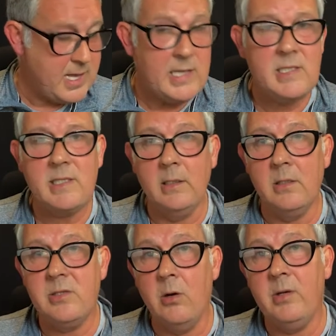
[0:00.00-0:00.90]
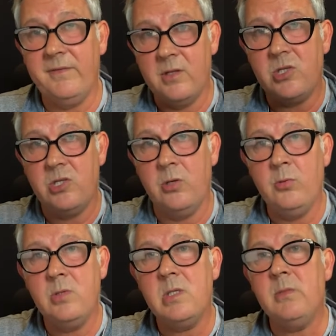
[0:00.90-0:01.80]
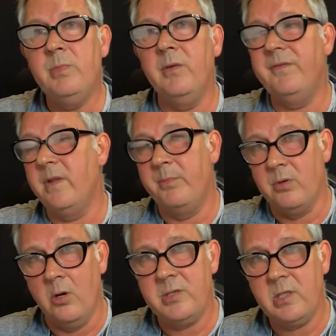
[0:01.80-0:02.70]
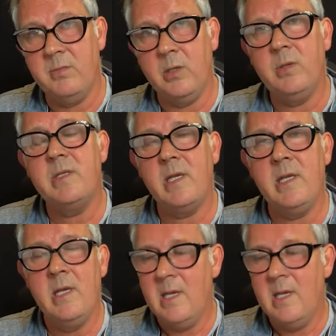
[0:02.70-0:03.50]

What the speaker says: skills, not only for the students but for the broader community.